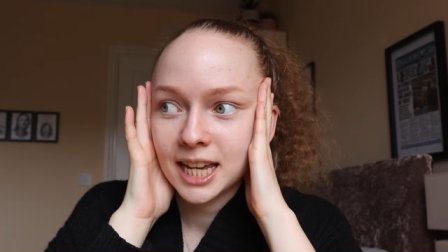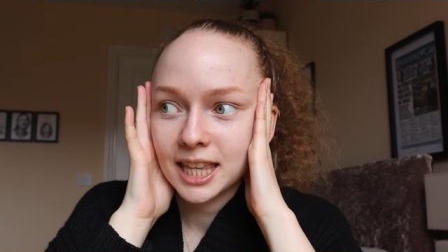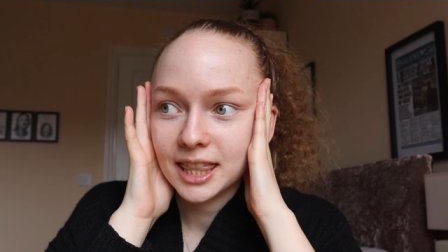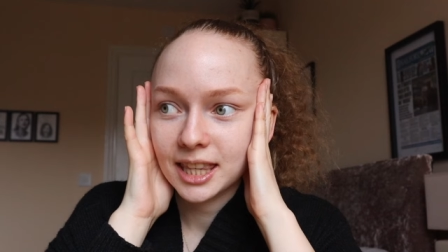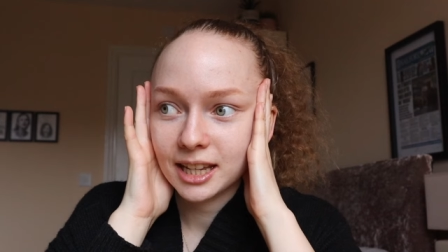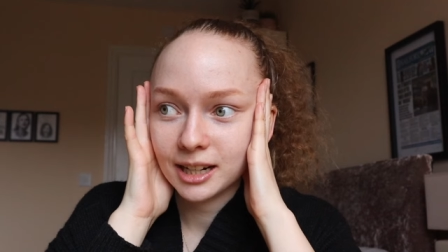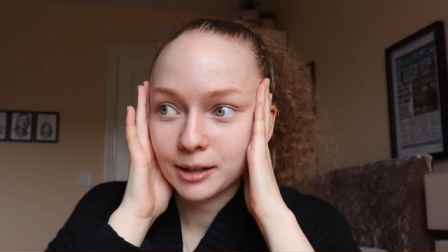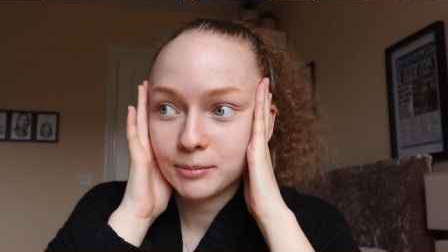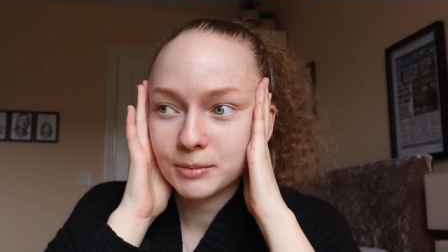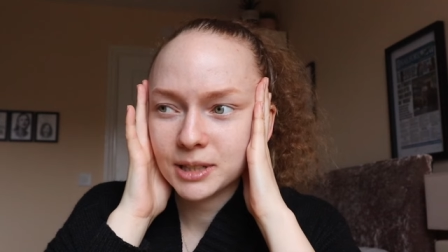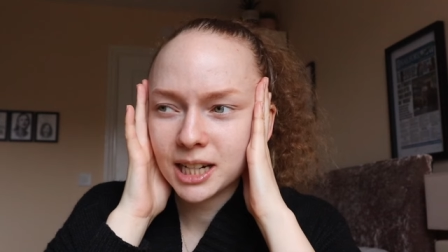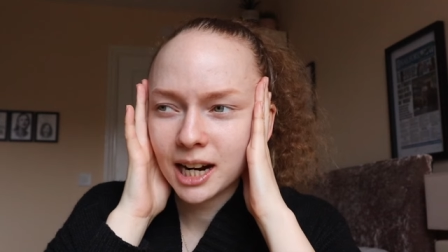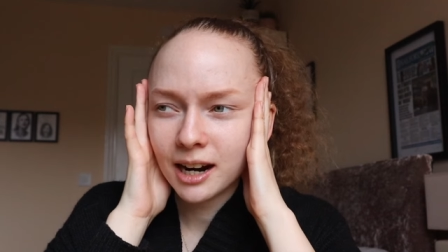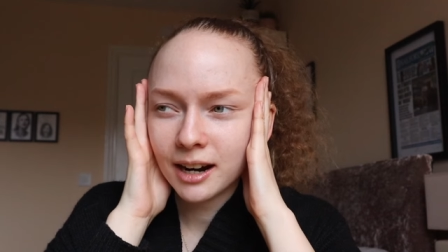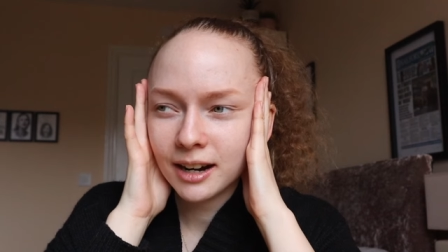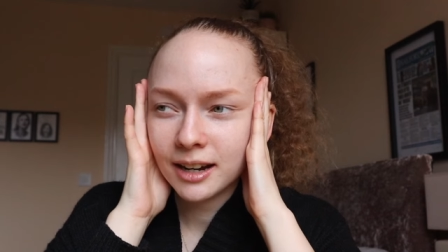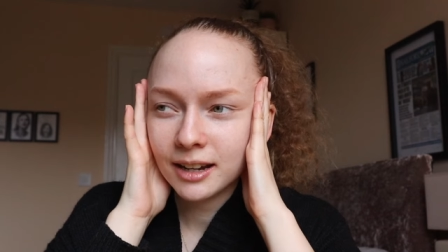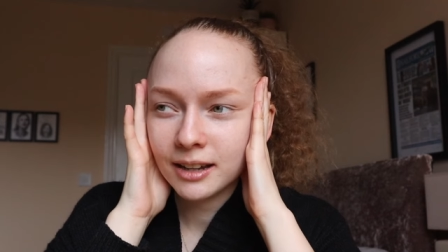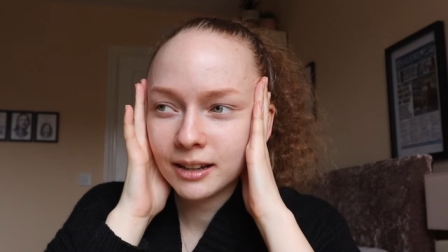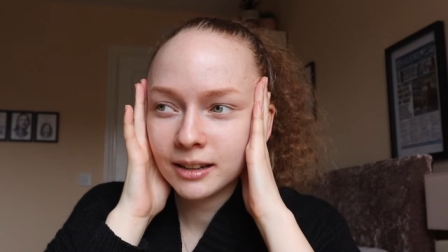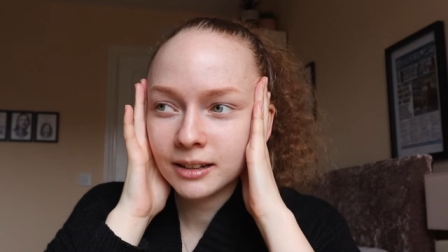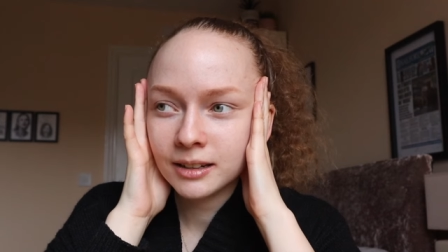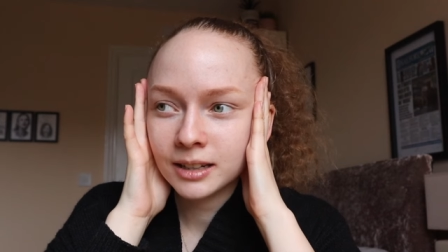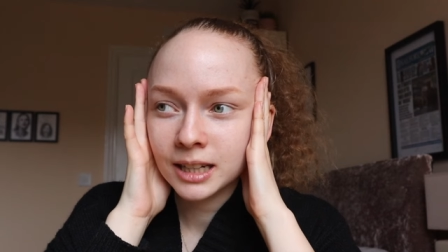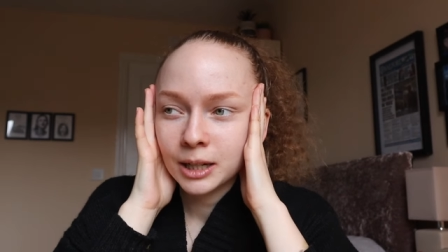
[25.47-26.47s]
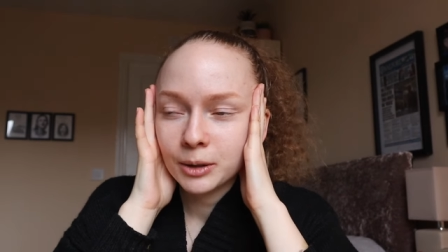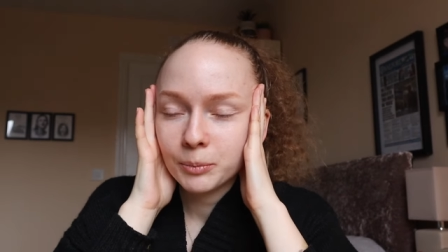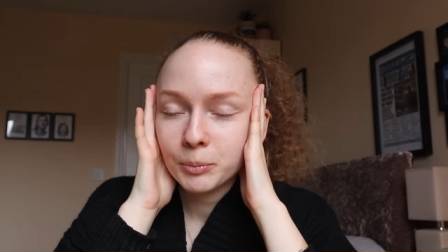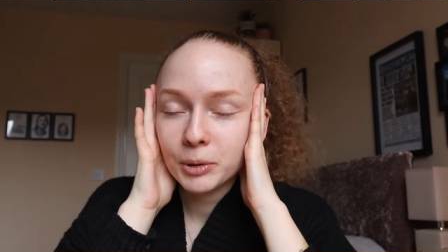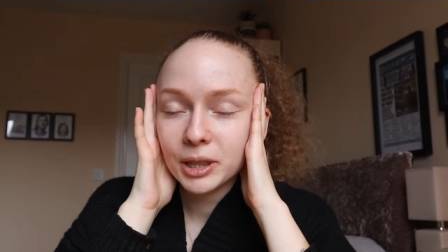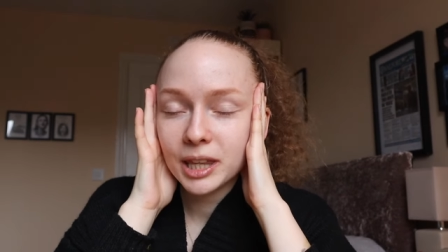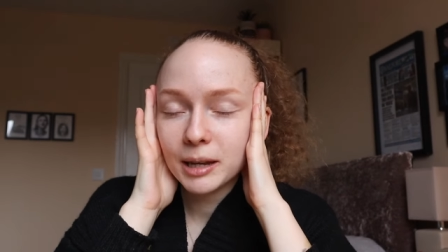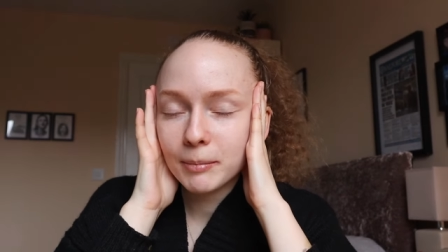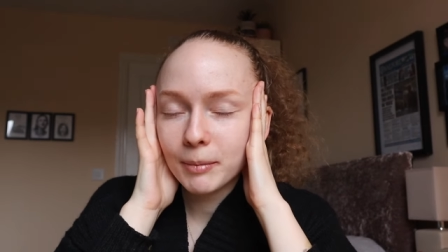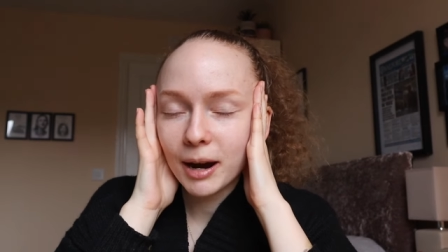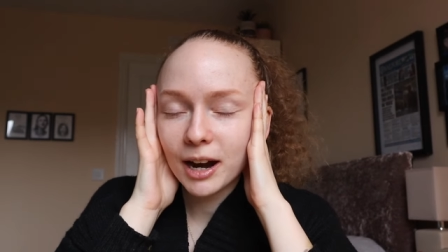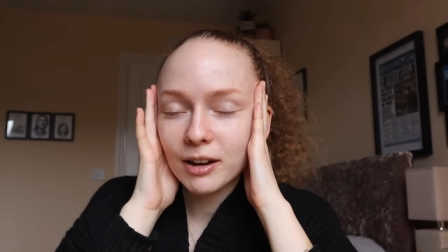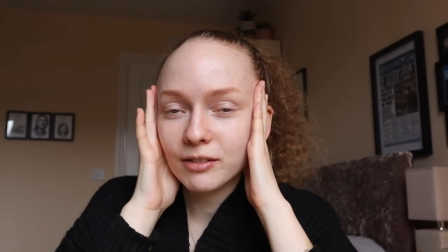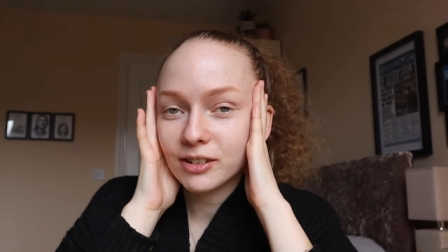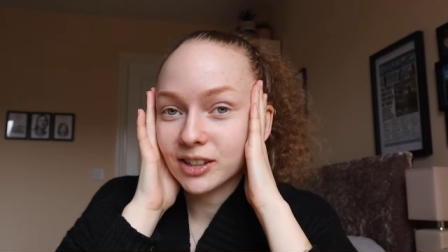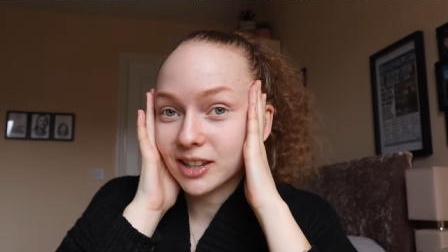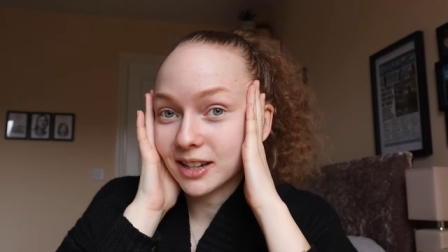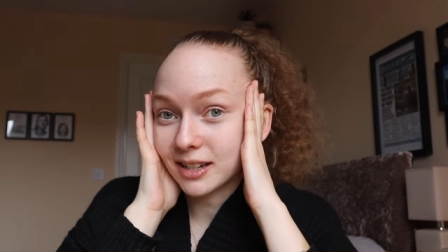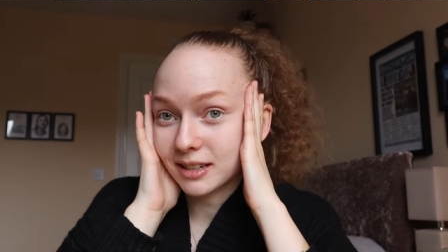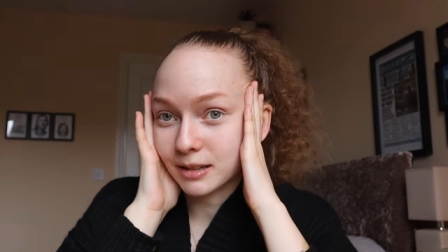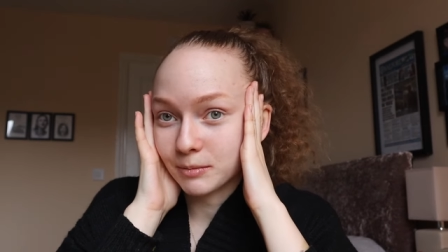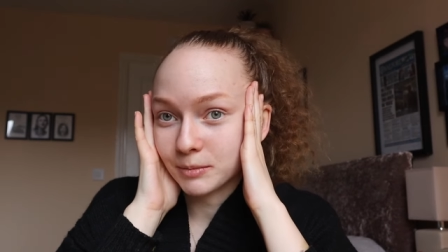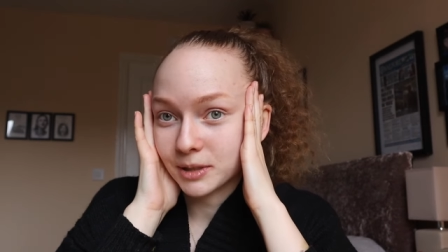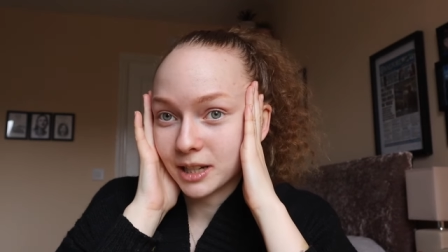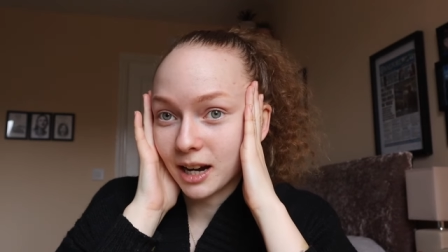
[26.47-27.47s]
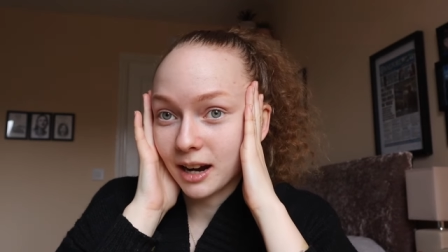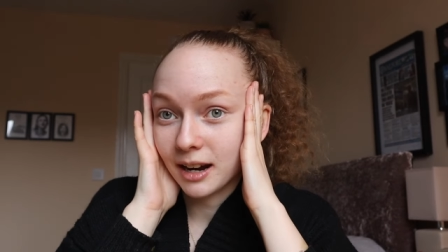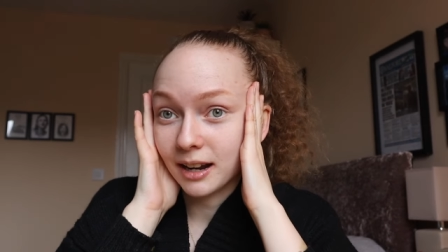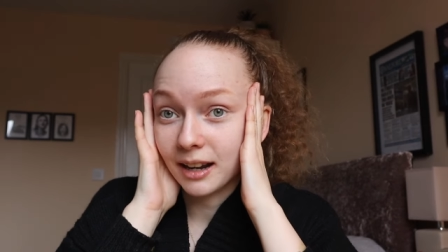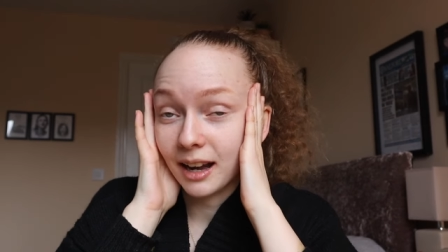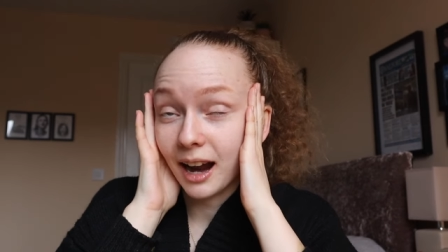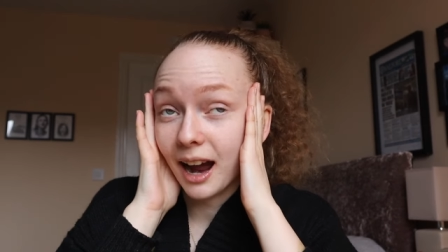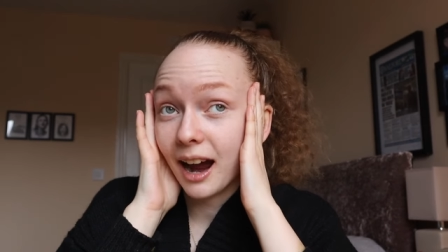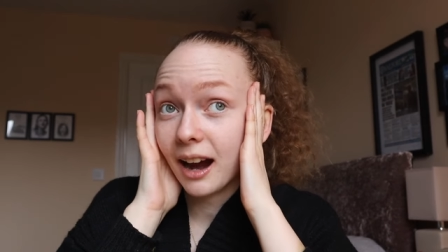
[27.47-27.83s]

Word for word: that I'm tired, but they might realise I'm tired.